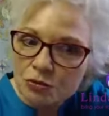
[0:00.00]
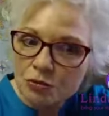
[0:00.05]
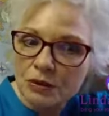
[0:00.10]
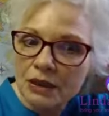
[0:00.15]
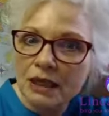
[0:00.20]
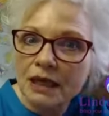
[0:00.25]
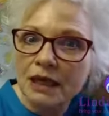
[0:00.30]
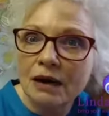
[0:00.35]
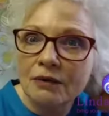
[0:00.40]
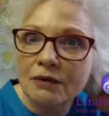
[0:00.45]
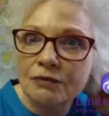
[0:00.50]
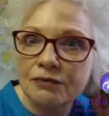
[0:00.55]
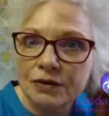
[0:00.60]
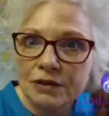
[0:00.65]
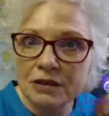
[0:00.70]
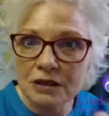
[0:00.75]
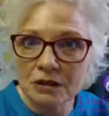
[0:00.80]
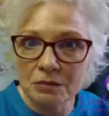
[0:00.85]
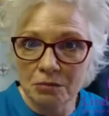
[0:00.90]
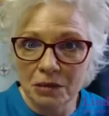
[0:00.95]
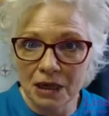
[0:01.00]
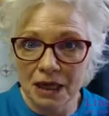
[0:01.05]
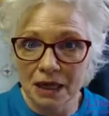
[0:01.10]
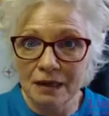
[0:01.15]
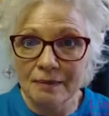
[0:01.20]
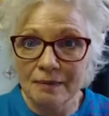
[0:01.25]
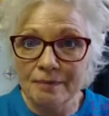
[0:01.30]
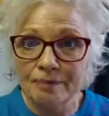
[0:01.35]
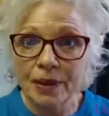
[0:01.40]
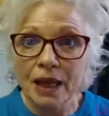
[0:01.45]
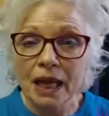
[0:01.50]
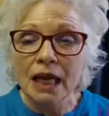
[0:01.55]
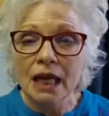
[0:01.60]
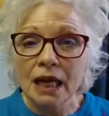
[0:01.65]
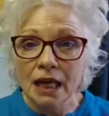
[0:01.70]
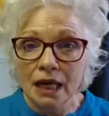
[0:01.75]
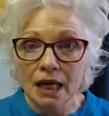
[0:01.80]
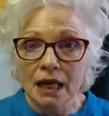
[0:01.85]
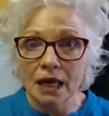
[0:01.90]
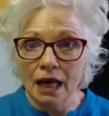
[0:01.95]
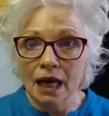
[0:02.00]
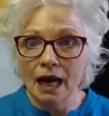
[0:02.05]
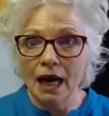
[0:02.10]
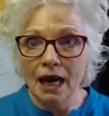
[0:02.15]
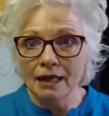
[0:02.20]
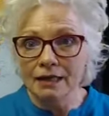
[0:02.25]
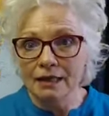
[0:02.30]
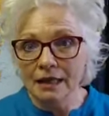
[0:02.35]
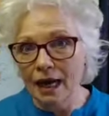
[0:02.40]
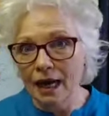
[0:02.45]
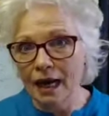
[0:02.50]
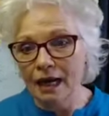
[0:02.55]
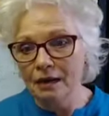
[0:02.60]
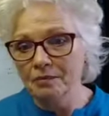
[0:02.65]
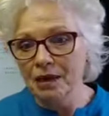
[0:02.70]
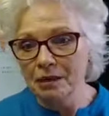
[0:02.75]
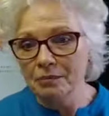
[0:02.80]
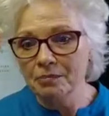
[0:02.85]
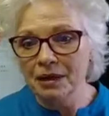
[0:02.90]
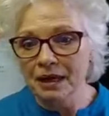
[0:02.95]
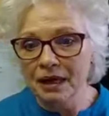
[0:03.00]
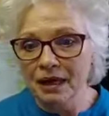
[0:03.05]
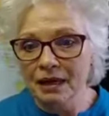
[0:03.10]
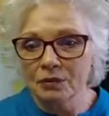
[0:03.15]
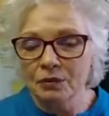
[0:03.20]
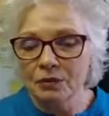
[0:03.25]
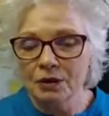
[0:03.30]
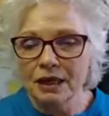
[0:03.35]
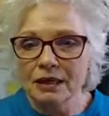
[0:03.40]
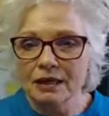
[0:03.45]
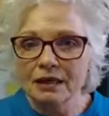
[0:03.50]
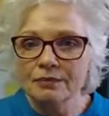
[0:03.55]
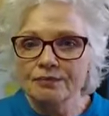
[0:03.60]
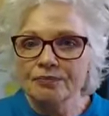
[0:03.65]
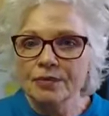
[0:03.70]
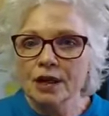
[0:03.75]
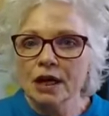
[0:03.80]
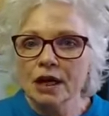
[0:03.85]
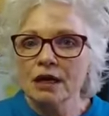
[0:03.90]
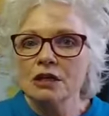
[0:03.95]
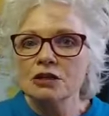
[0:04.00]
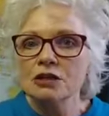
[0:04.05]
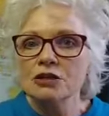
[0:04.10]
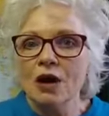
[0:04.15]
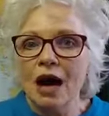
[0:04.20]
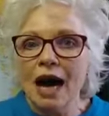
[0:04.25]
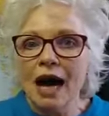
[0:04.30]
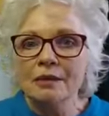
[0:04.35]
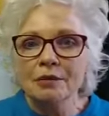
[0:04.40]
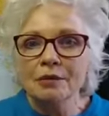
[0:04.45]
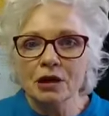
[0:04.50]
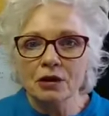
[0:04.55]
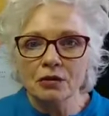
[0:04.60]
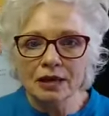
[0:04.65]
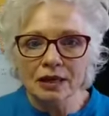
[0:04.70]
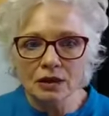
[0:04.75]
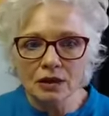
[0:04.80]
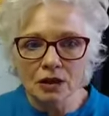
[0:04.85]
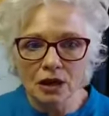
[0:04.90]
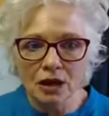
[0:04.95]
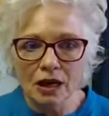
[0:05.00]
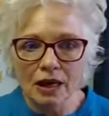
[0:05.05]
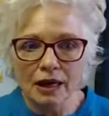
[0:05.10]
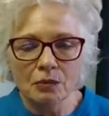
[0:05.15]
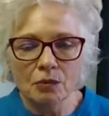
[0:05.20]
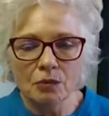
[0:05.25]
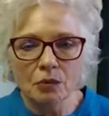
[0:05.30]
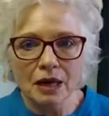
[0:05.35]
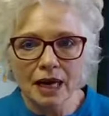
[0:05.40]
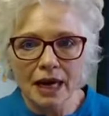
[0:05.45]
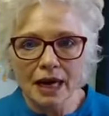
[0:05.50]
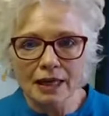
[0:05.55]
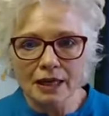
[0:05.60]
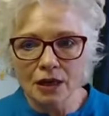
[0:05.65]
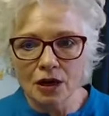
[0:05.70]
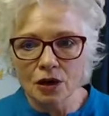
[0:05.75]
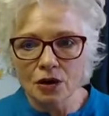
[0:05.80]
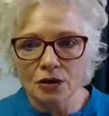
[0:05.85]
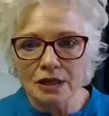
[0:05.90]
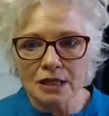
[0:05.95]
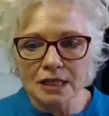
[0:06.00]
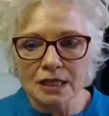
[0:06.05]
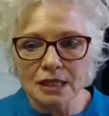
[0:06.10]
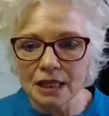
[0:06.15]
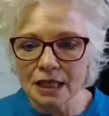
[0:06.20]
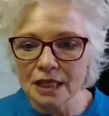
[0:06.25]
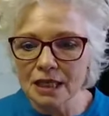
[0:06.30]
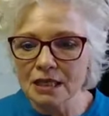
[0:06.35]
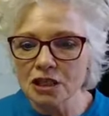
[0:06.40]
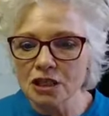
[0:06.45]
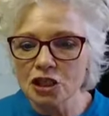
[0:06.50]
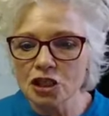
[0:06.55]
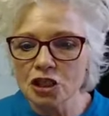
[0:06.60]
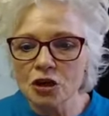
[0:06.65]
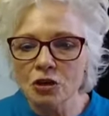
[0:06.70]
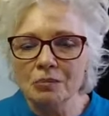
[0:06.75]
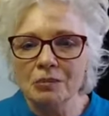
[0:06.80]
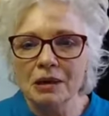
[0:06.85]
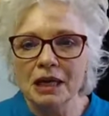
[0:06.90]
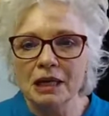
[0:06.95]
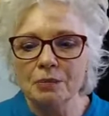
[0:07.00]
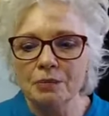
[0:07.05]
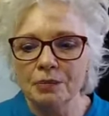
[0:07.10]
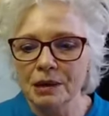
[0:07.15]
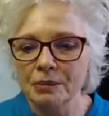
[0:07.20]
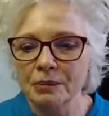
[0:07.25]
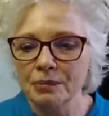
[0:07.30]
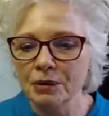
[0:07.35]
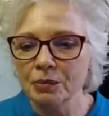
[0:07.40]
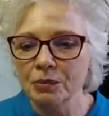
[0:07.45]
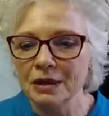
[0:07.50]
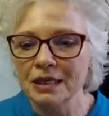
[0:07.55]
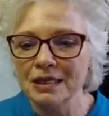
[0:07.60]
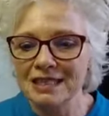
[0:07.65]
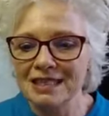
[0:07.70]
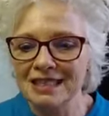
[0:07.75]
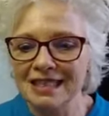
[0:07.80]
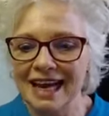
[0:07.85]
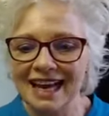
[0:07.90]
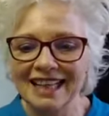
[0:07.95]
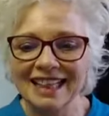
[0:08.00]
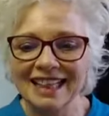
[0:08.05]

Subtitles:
really helpful to me on my path, right? So I'm going along, and what I notice is so many people will say